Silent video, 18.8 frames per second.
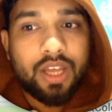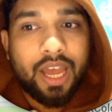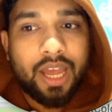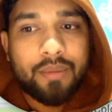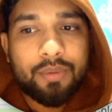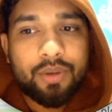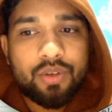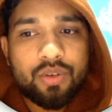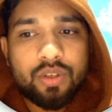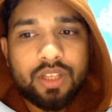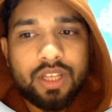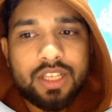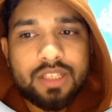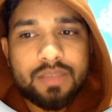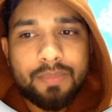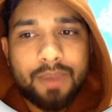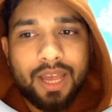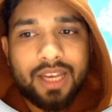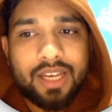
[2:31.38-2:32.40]
and make sure the
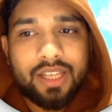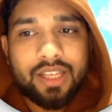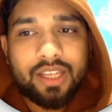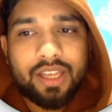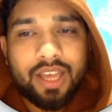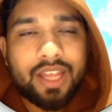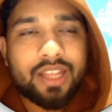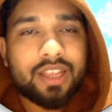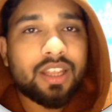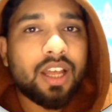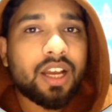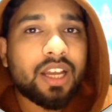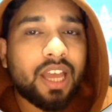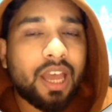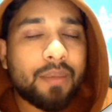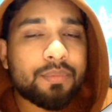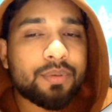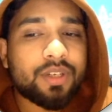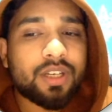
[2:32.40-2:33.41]
spelling and the
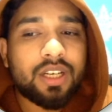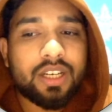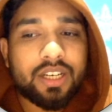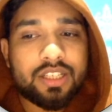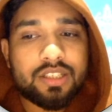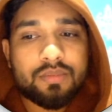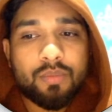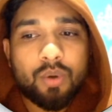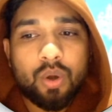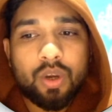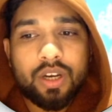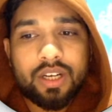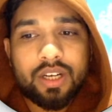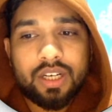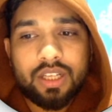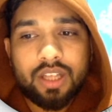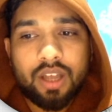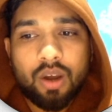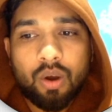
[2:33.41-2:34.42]
capital or small
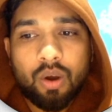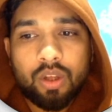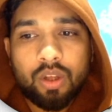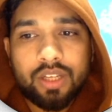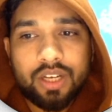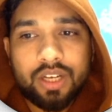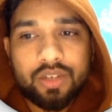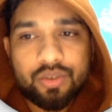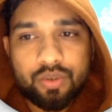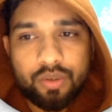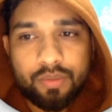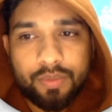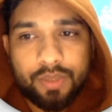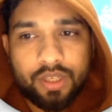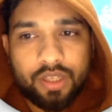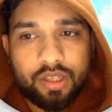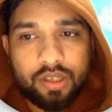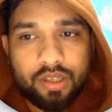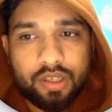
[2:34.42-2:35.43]
letter, all that should
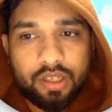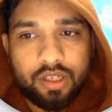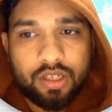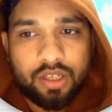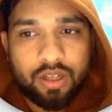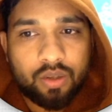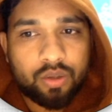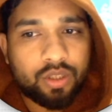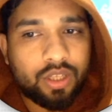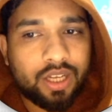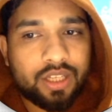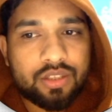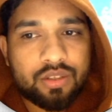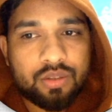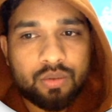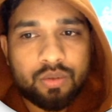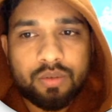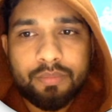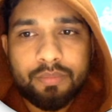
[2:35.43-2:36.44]
be uh, all that
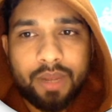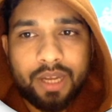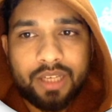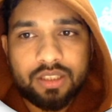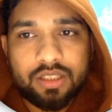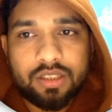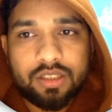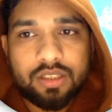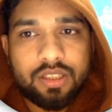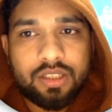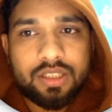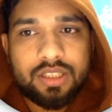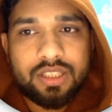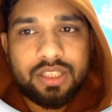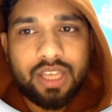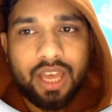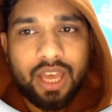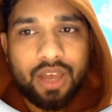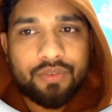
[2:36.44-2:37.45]
should matter.
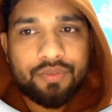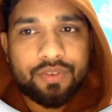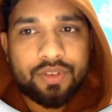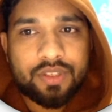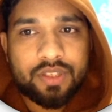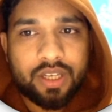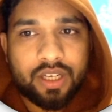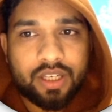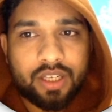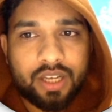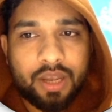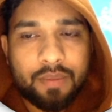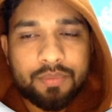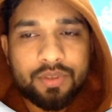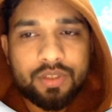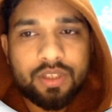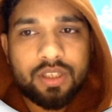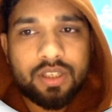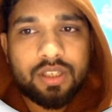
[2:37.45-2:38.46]
The F is here,
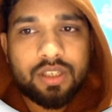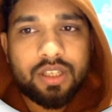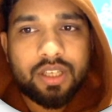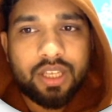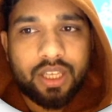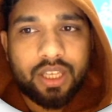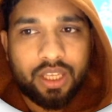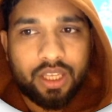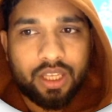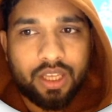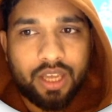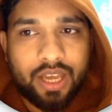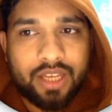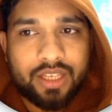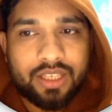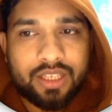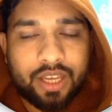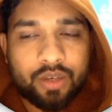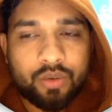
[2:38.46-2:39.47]
capital E,
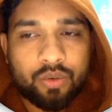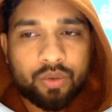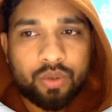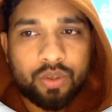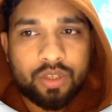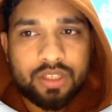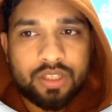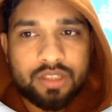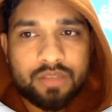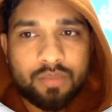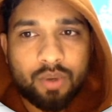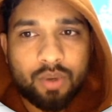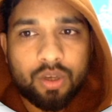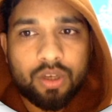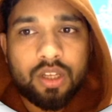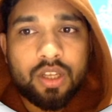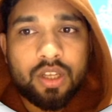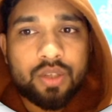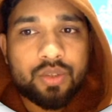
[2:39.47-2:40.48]
and taekwondo is
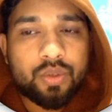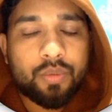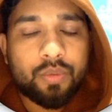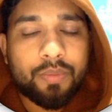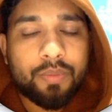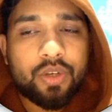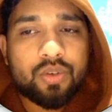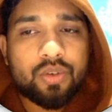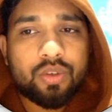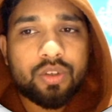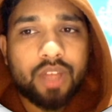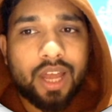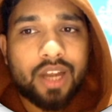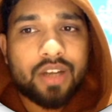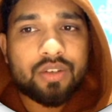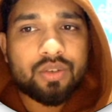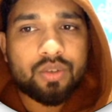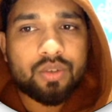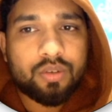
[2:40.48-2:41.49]
small. So make sure
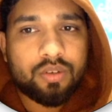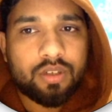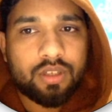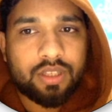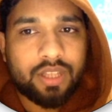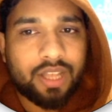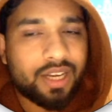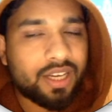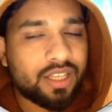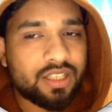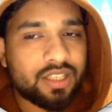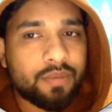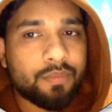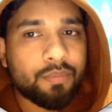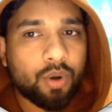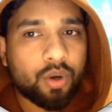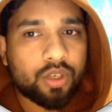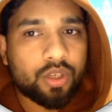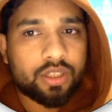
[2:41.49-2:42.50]
that should that is
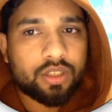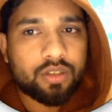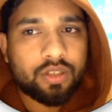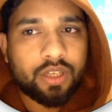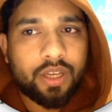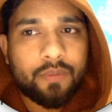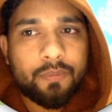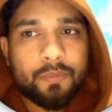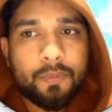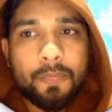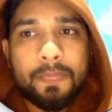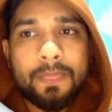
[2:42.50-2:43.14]
important. Okay,